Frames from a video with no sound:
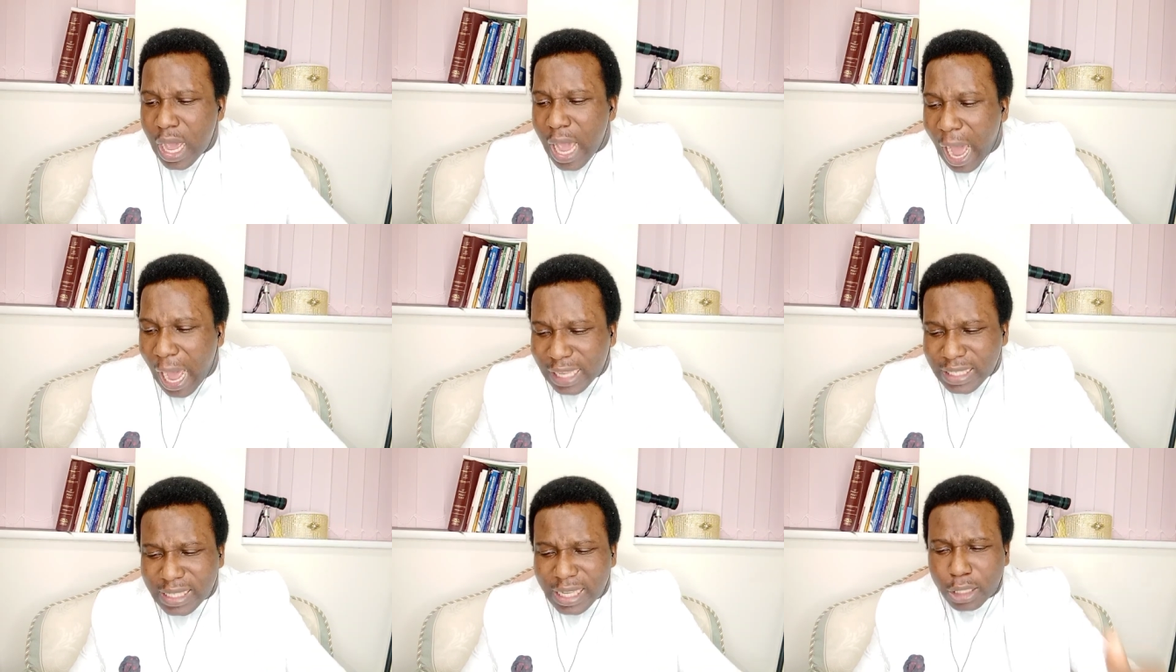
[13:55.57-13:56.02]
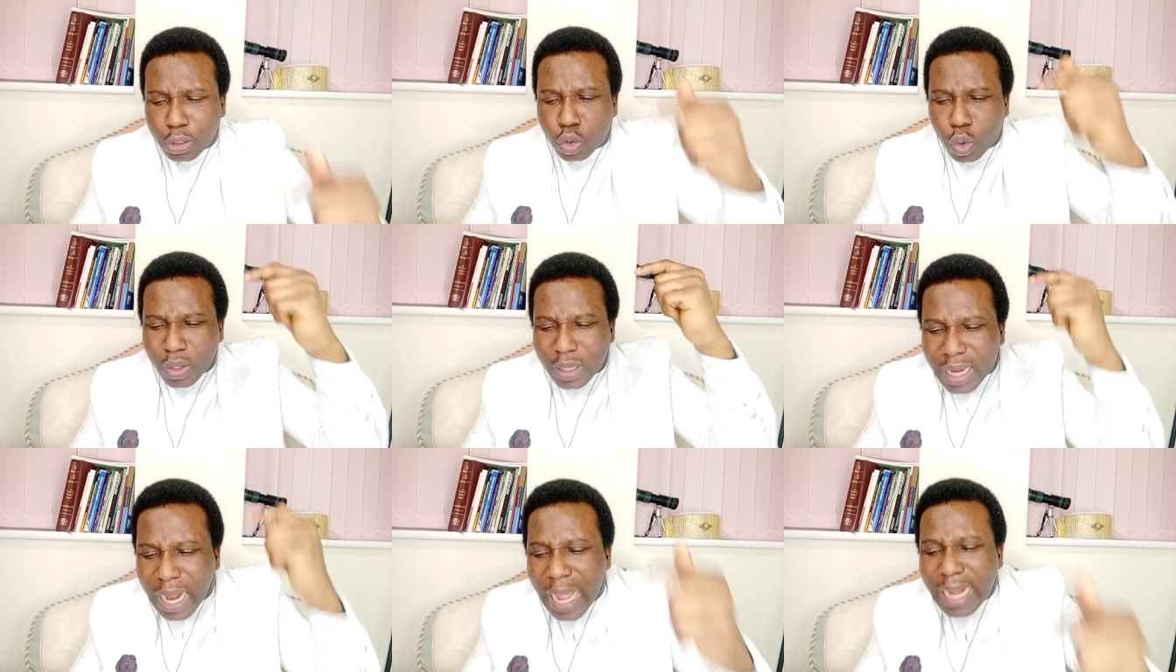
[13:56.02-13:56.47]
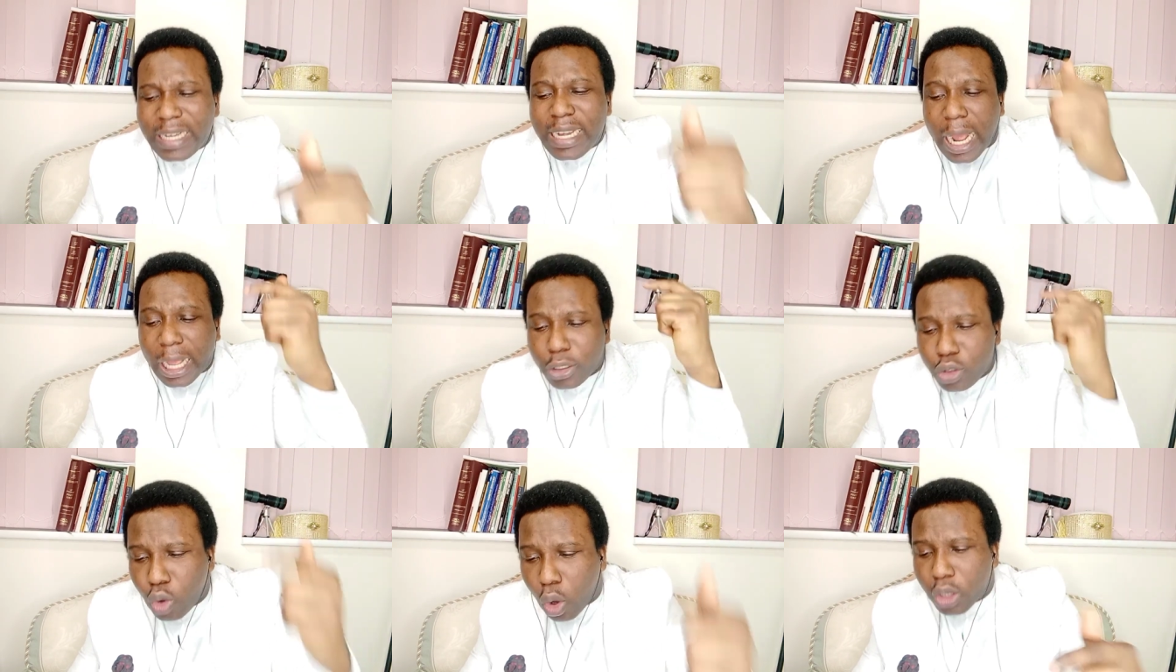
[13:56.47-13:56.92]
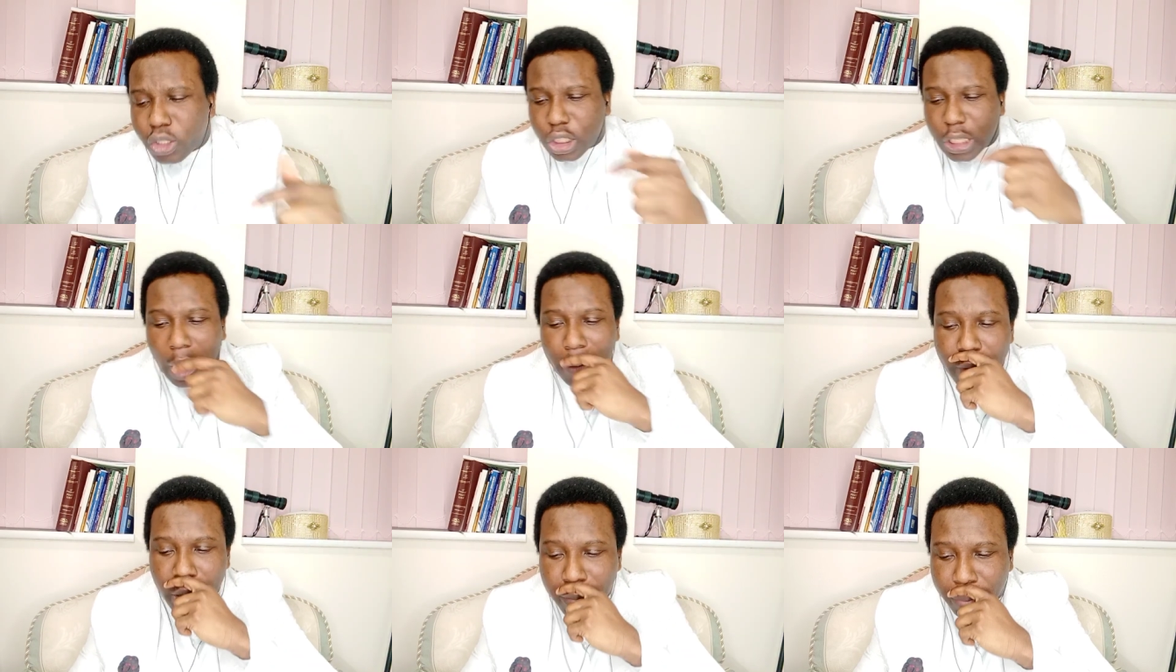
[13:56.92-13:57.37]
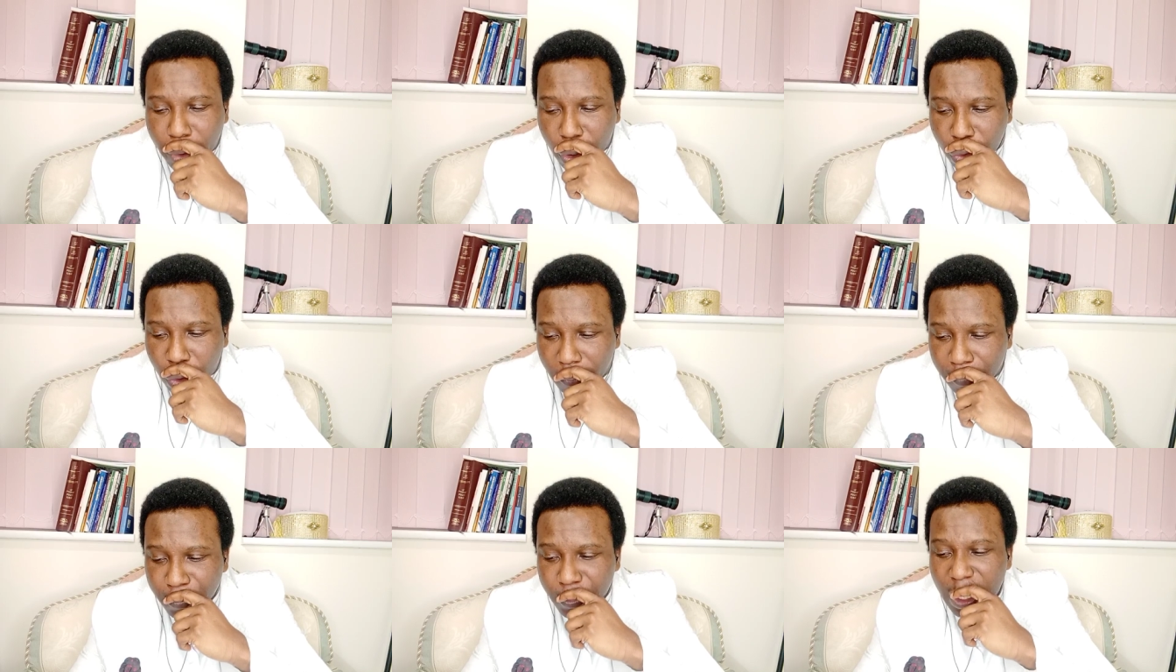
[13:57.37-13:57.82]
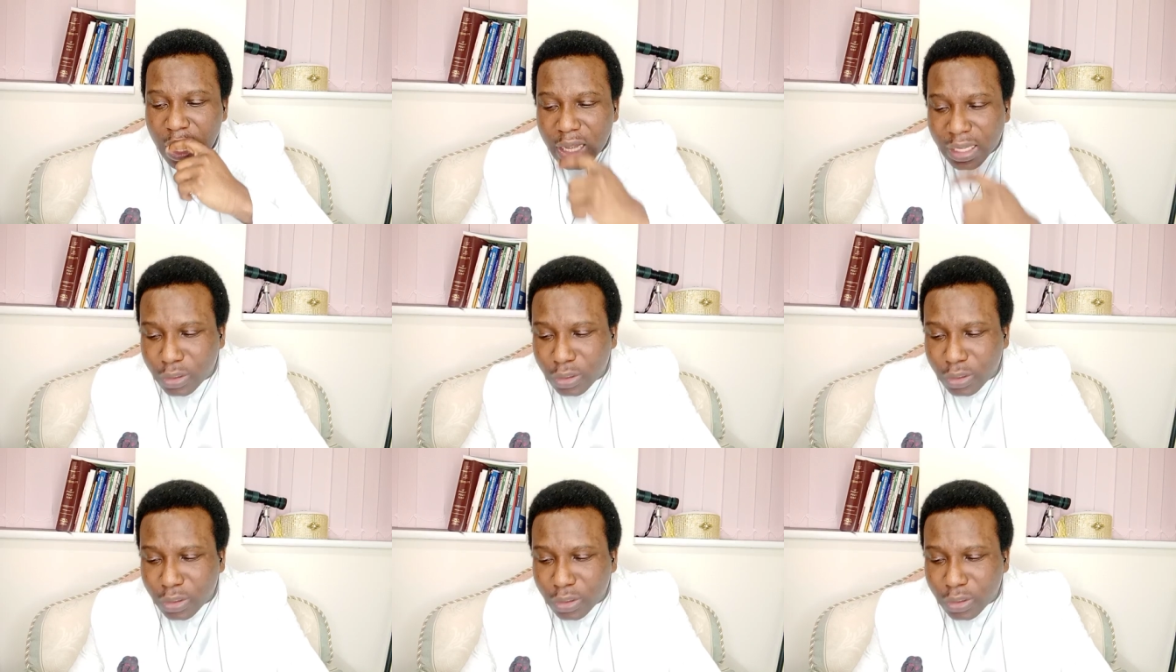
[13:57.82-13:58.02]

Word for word: I said, Tonight that yoke shall be broken.